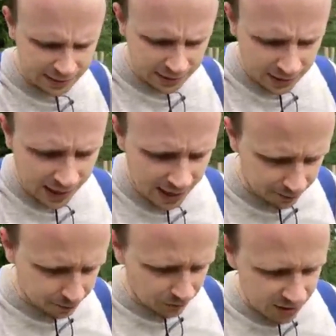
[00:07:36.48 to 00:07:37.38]

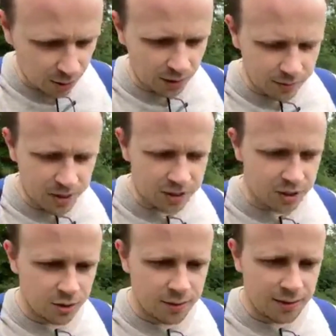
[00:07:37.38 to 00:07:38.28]
So what I'm going to
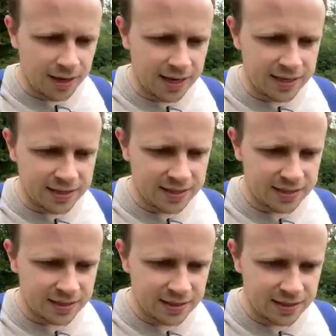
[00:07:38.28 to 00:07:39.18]
do is
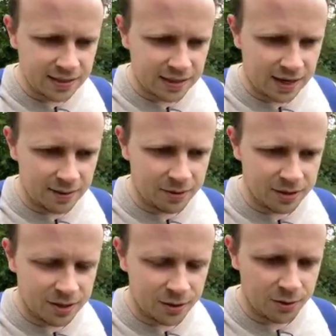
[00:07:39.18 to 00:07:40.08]
I'm going
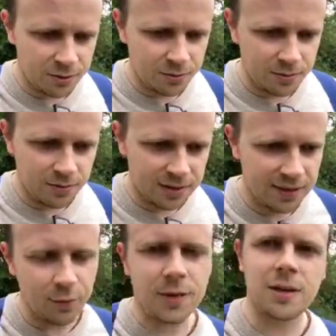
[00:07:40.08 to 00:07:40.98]
to
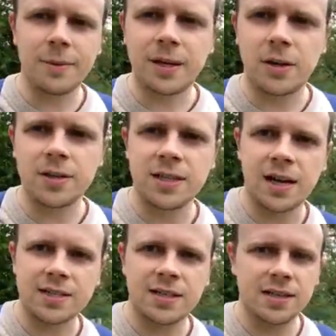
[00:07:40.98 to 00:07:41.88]
give you a little bit of
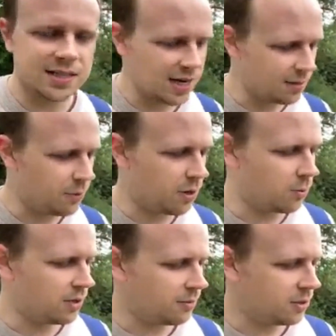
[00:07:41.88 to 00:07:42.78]
context, and in the second part, what
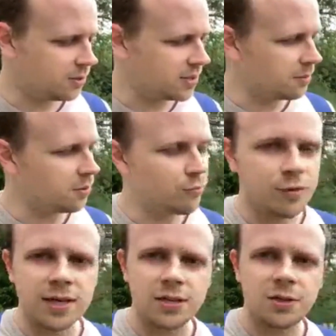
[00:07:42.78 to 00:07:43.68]
I'm going to do is I'm going to
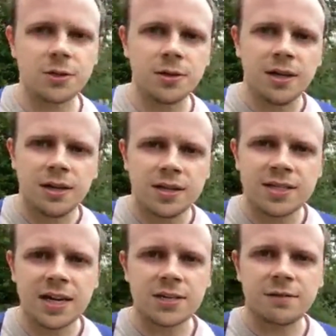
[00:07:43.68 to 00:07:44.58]
read you the
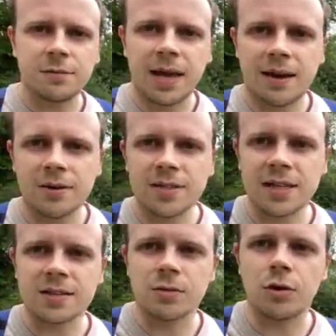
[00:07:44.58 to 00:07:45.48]
section from the
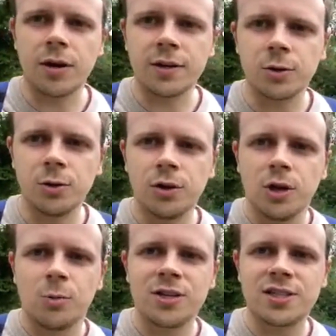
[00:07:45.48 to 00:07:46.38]
Anglo-Saxon Chronicle,
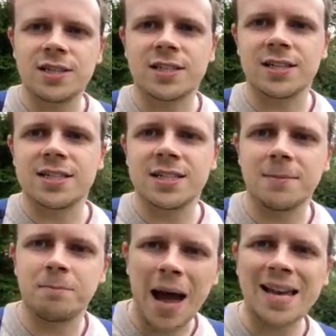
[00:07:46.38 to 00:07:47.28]
which discusses the
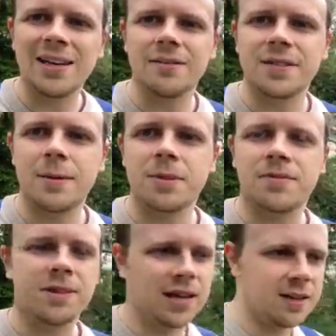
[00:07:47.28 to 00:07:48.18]
Battle at
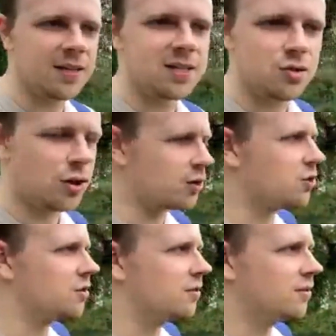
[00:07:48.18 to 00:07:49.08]
Tempsford and the
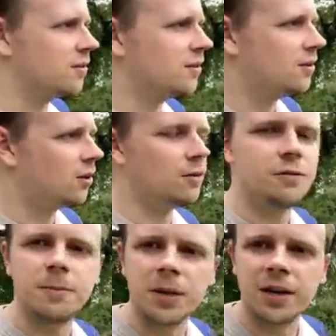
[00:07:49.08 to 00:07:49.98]
destruction of
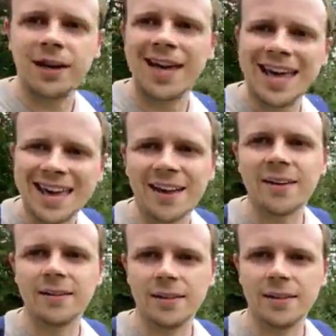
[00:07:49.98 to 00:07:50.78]
the Burg here,